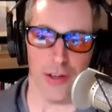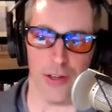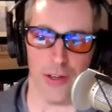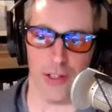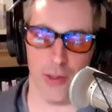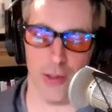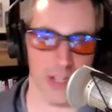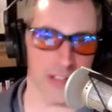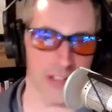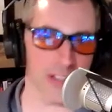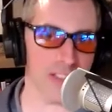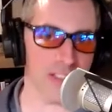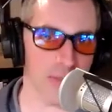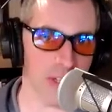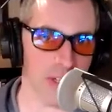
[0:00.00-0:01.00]
you hinted
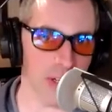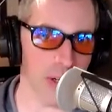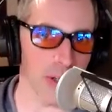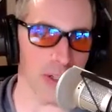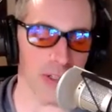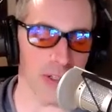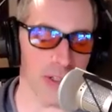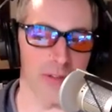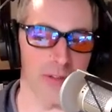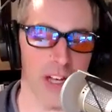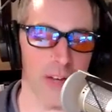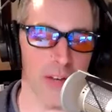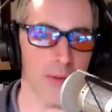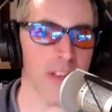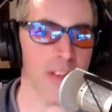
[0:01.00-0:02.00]
at something earlier. You've
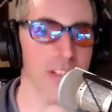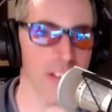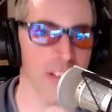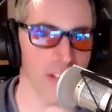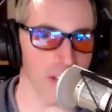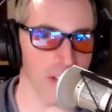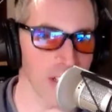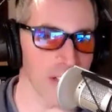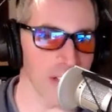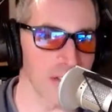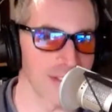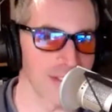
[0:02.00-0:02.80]
done residency,